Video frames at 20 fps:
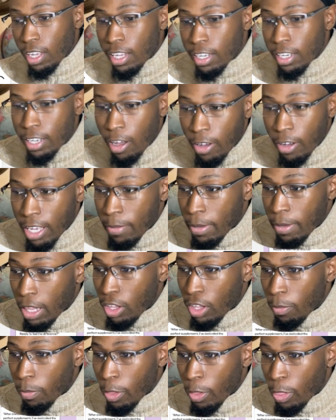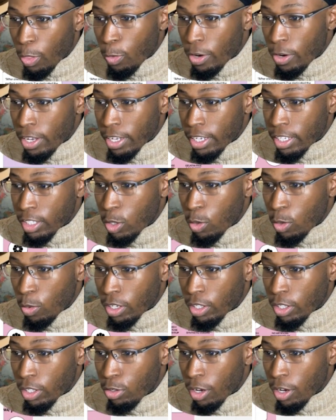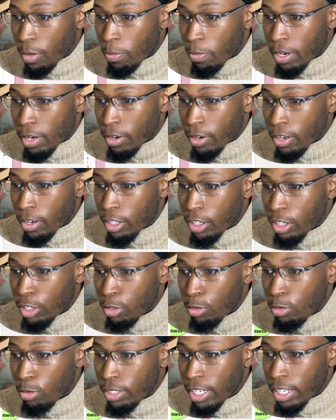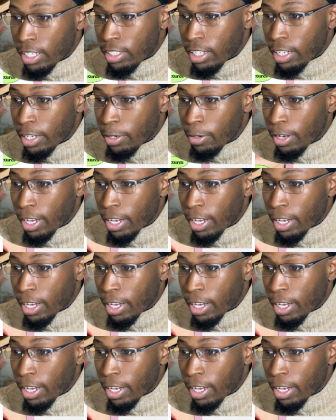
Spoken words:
Now, email number 3 is going to appear 2 days later.